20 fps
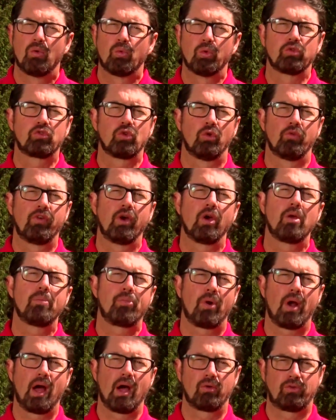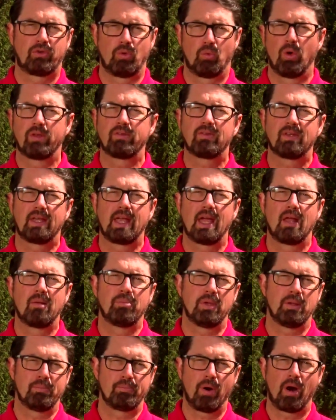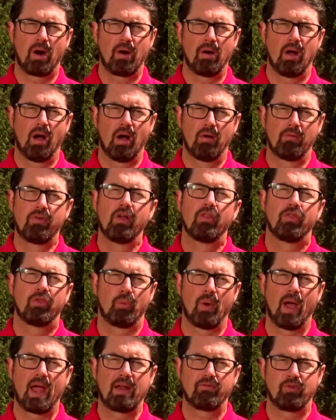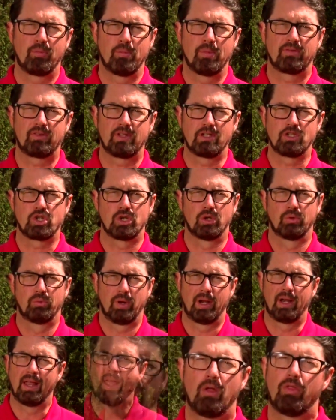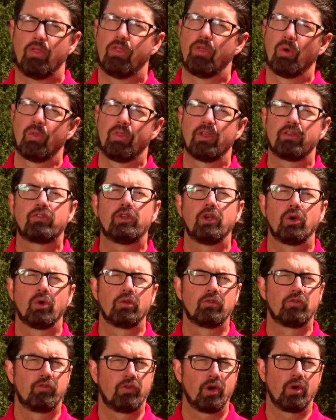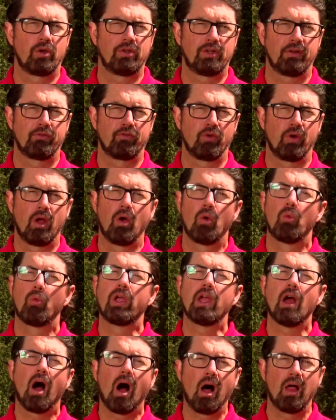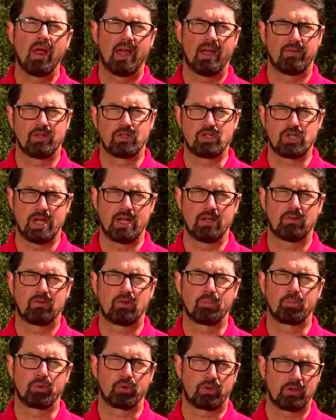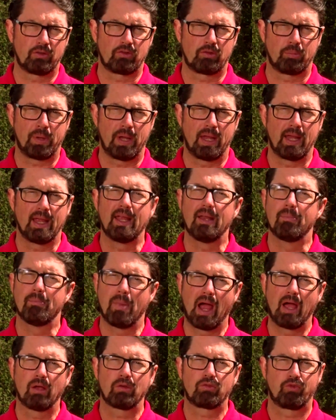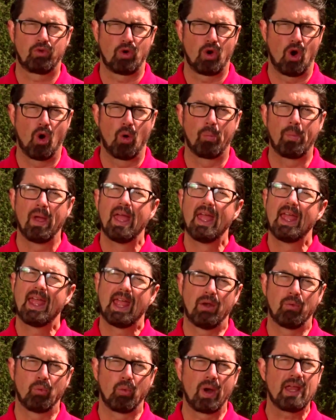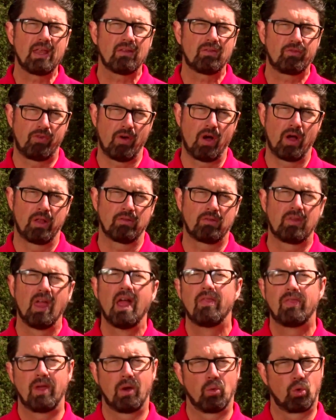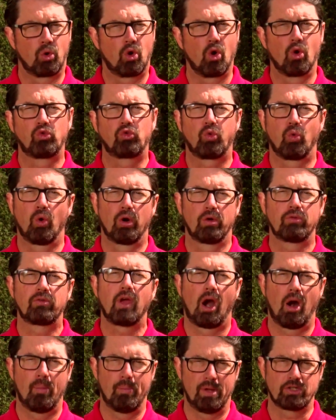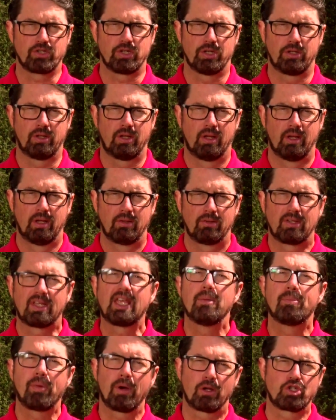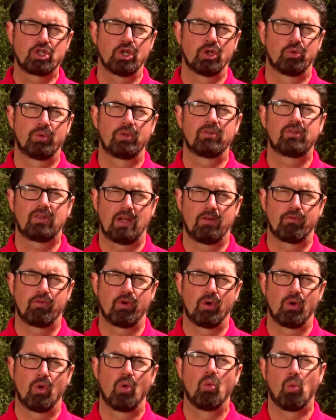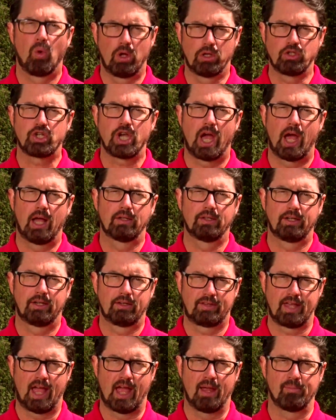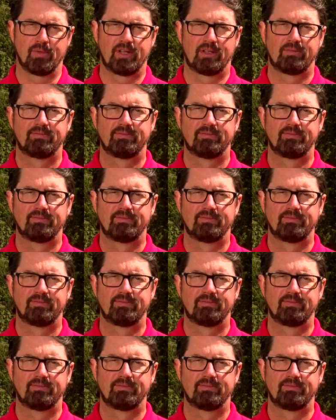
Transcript: We're so very proud to once again be part of the Ride for Missing Children. Though this year is very different, we all have a chance to participate in Miles for Hope and raise funds that will go towards our mission to keep our children safer, one child at a time.